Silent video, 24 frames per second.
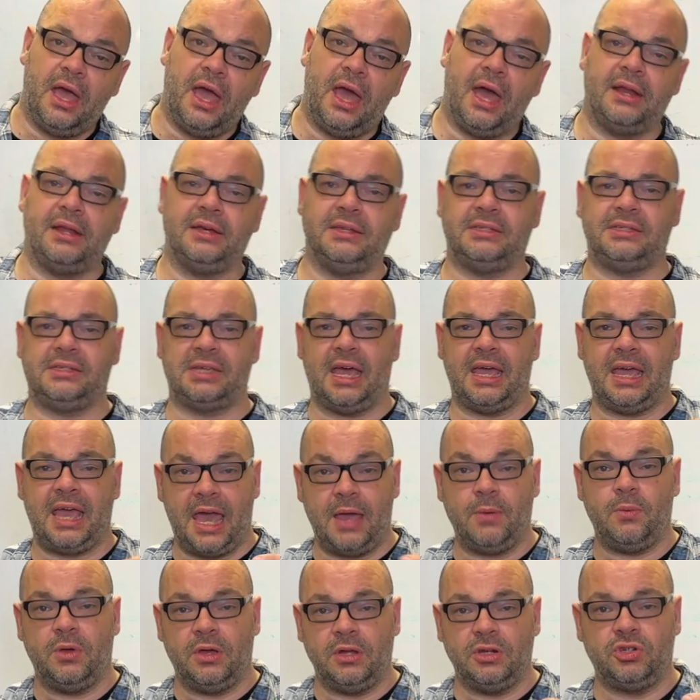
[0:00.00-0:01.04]
and I'd say, hey,
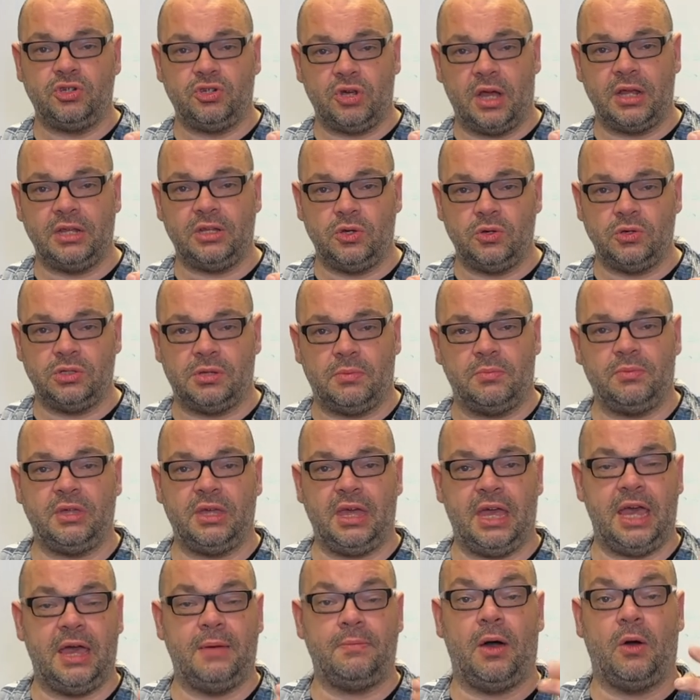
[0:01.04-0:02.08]
we're going to try and do something
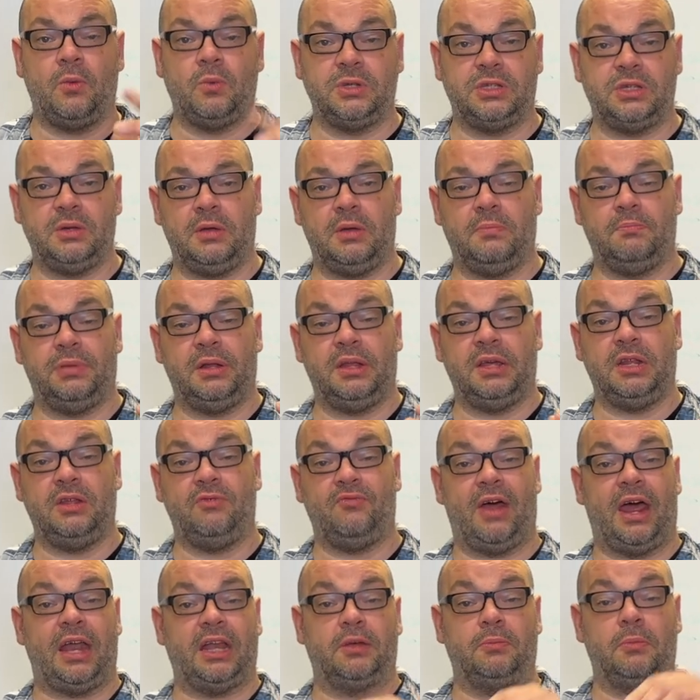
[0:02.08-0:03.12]
here, but I went to completely
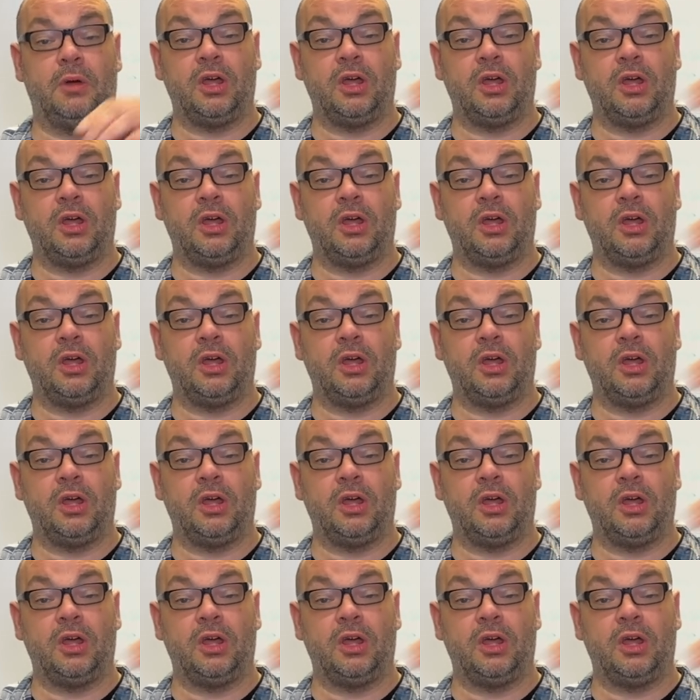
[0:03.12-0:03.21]
random.